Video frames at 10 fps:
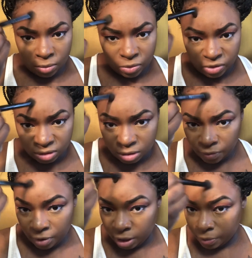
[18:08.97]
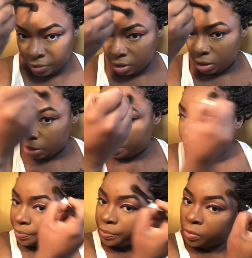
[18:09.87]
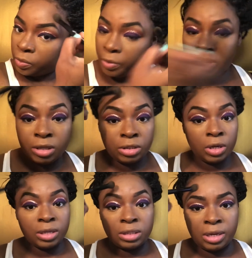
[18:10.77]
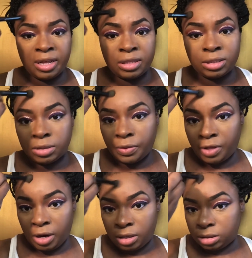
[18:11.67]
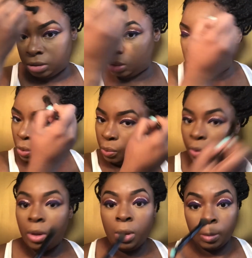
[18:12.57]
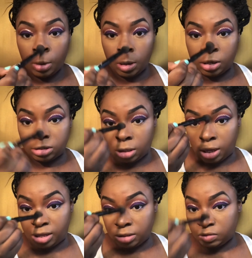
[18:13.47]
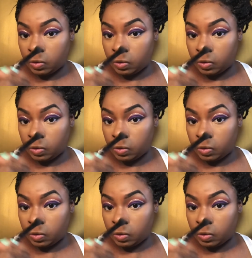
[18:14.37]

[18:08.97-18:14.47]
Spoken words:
just around the where it starts and ends, so there is no harsh lines.